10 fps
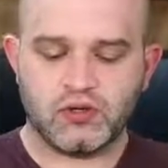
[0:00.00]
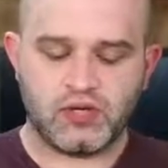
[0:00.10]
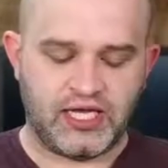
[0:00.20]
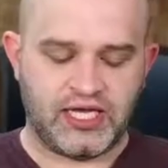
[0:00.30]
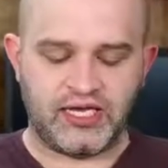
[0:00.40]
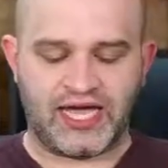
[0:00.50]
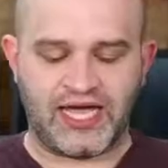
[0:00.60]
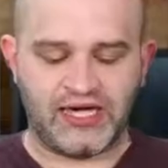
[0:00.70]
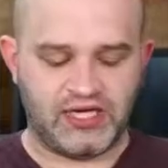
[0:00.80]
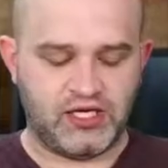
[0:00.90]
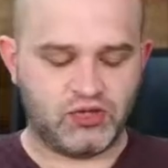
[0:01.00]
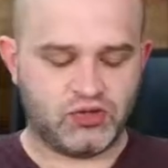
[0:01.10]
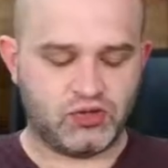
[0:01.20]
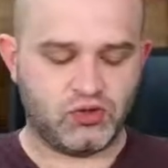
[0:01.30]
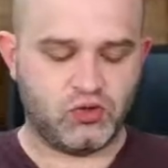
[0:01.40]
And I need
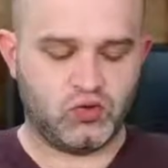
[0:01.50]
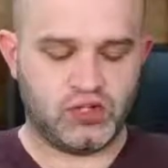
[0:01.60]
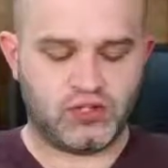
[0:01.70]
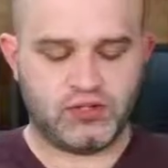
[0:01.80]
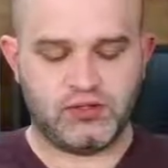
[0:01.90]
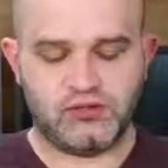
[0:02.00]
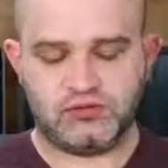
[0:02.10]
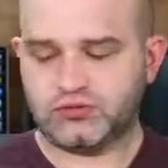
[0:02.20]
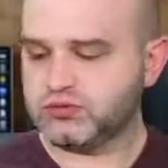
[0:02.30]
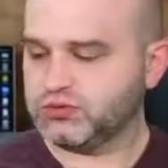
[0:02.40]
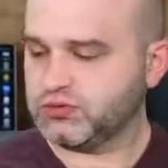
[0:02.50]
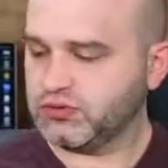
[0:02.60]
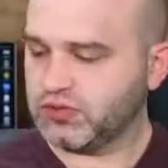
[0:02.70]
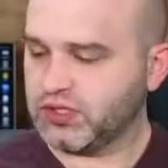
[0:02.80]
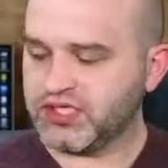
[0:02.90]
2
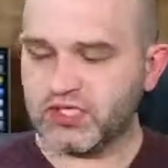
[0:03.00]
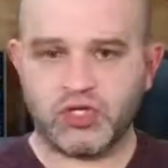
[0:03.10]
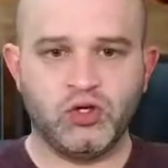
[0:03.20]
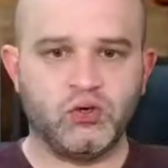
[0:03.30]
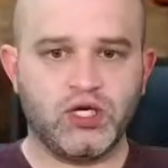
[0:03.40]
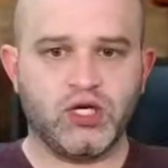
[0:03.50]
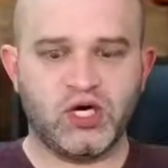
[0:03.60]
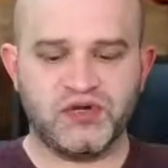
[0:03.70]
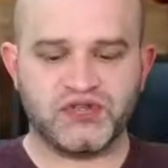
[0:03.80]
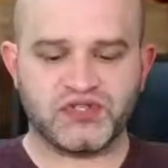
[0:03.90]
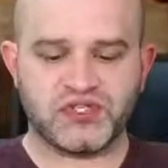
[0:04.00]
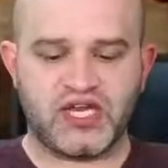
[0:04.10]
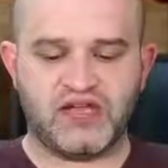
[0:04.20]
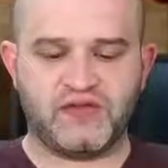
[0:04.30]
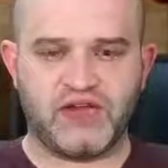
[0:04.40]
canoeing cards, and
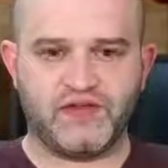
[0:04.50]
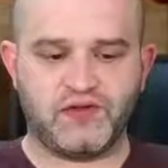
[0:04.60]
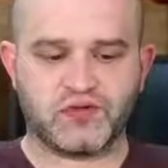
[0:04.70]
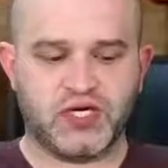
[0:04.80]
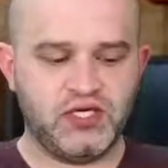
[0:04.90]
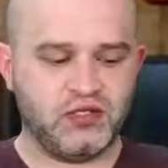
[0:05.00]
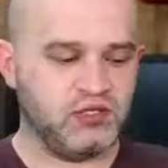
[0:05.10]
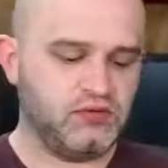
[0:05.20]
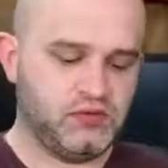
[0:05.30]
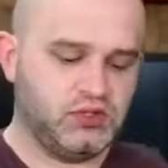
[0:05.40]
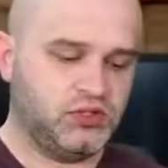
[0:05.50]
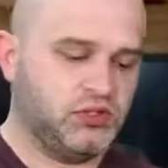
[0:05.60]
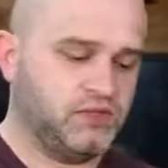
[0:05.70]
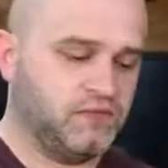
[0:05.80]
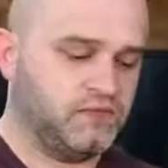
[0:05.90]
I've got those right here.
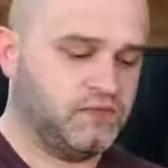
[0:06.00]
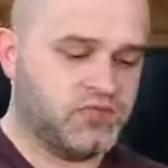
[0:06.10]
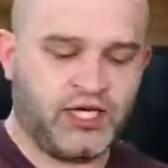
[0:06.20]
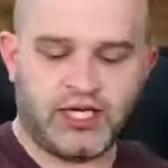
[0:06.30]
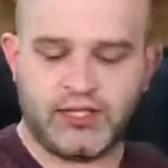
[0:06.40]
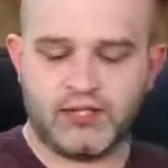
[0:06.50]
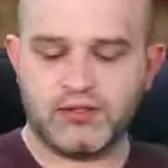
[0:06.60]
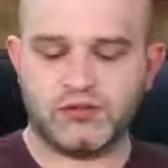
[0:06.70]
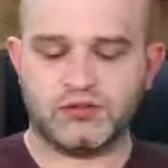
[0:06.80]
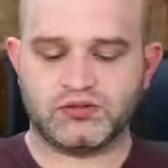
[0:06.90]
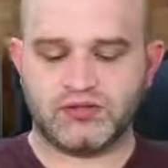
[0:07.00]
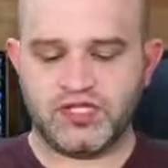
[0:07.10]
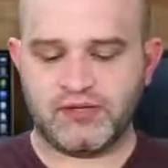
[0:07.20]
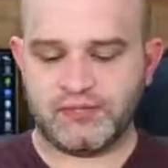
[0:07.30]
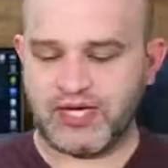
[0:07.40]
Done.
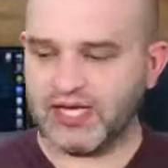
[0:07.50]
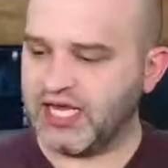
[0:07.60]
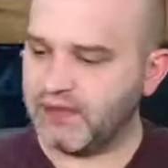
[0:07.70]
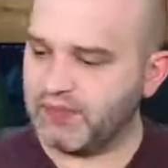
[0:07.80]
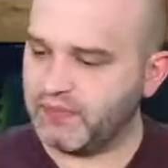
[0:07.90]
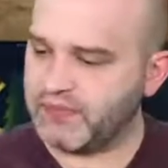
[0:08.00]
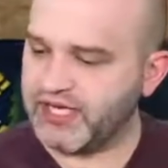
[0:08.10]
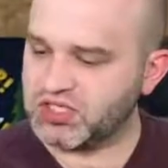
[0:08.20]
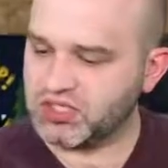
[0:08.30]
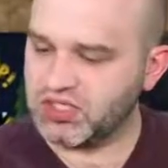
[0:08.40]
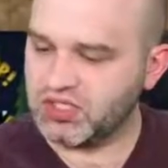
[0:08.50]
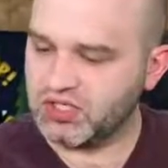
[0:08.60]
Get my camping patch.